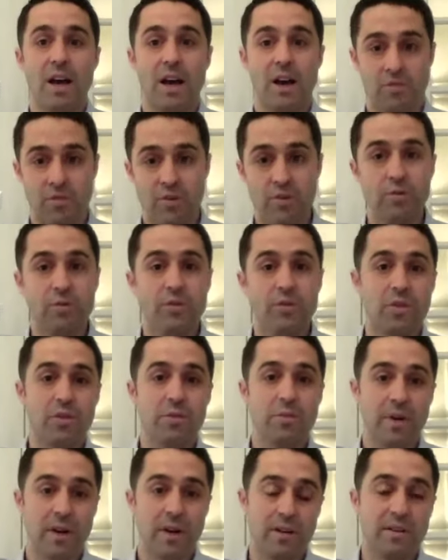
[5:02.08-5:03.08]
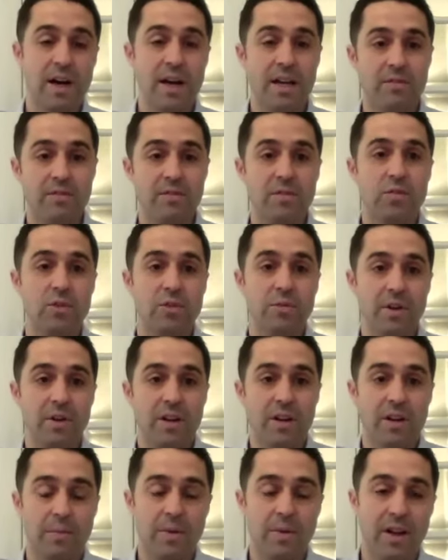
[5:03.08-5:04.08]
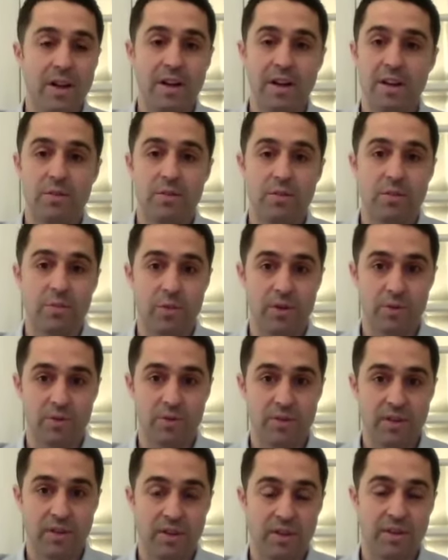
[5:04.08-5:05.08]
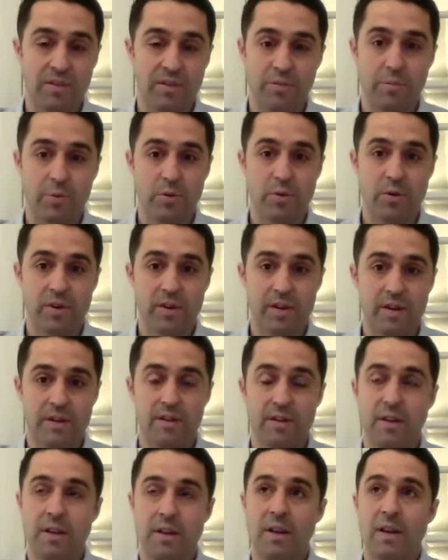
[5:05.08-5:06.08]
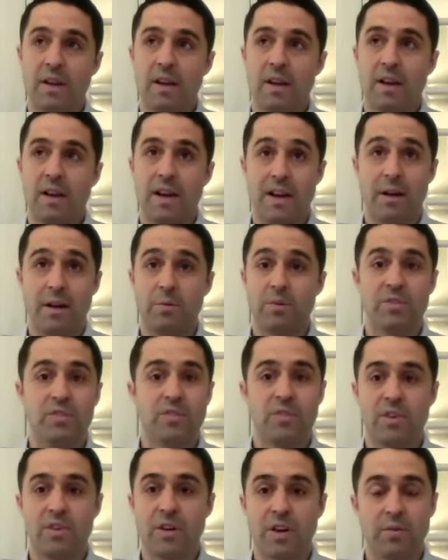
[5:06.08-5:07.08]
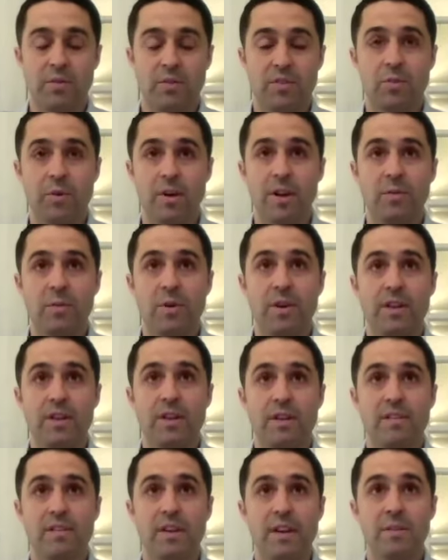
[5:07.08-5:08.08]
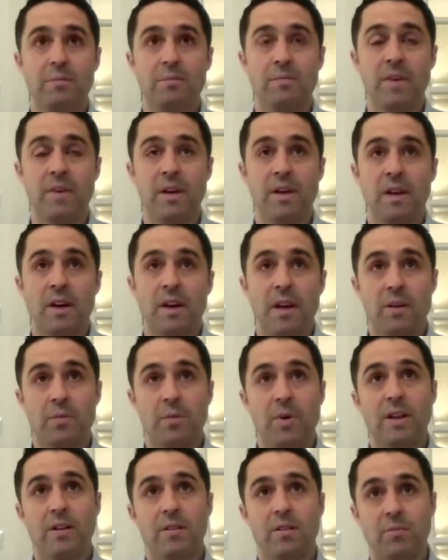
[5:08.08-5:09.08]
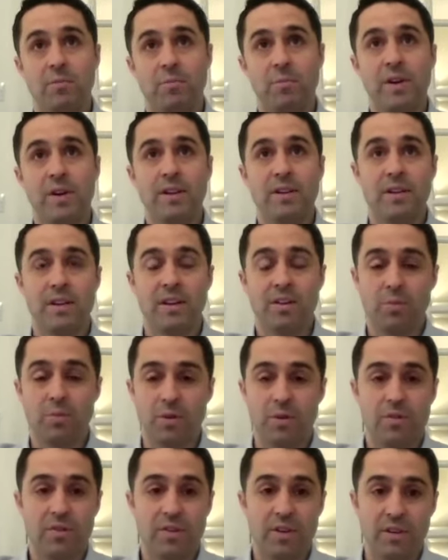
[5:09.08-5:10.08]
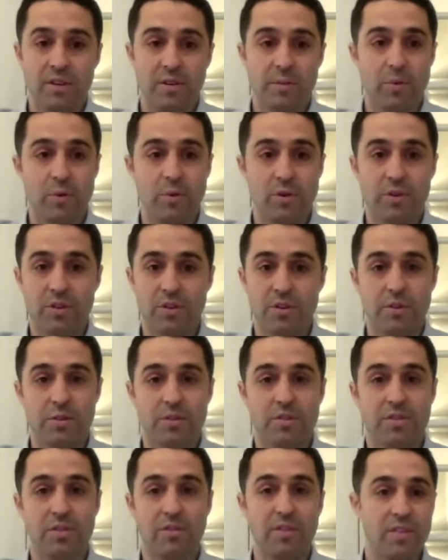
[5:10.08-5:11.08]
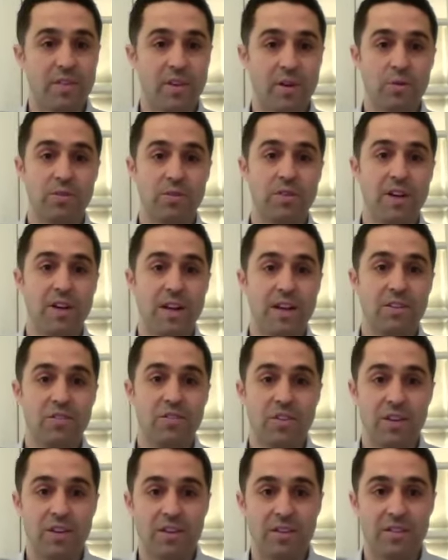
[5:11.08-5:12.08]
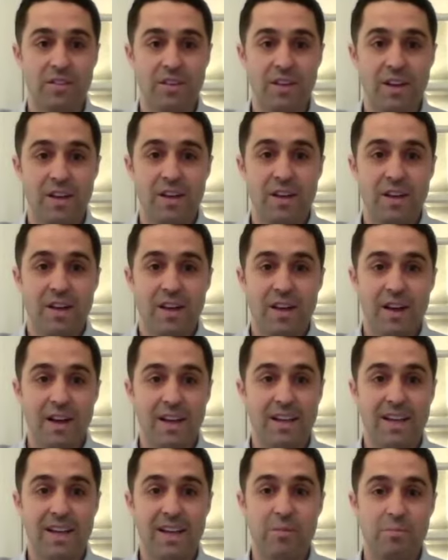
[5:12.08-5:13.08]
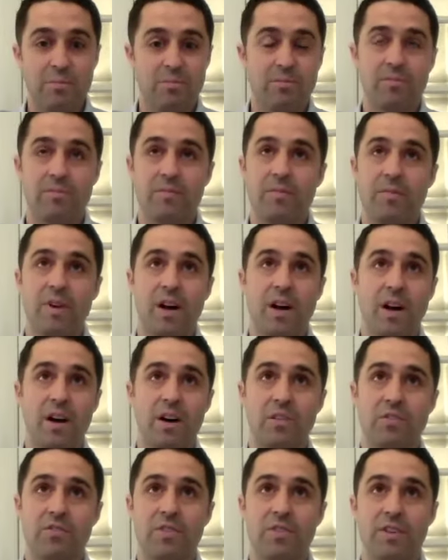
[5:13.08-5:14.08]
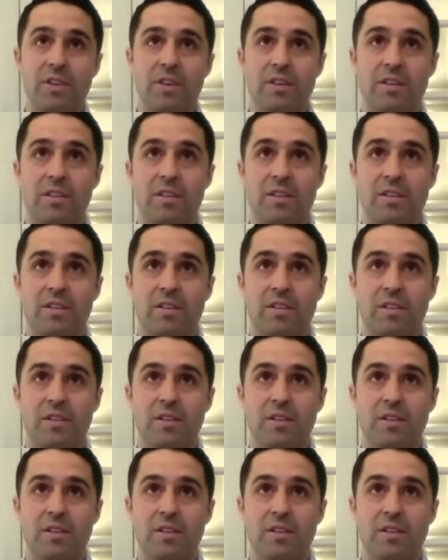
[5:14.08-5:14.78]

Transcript: a real tournament, a live tournament in America. It was the World Series of Poker, and I was I was 21 at the time, and I went and played in this World Series of Poker. There were 7,000 entrants, I came 100 and